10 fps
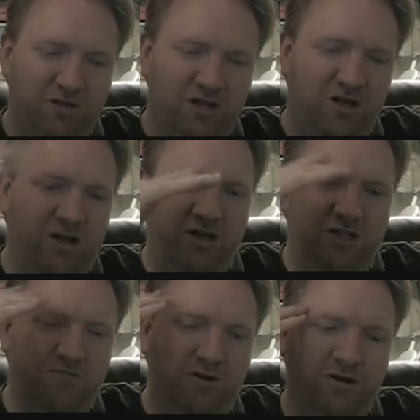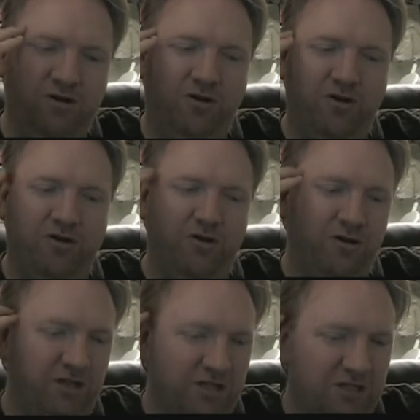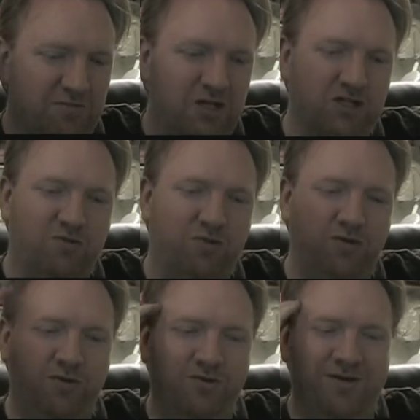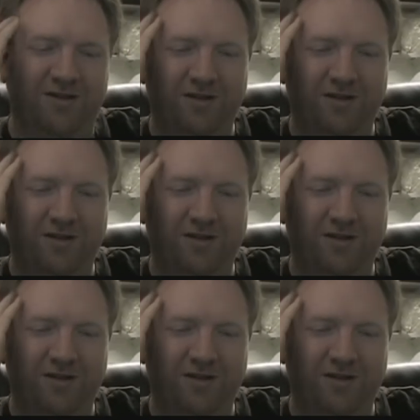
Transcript: blonde smart girl in the smush room,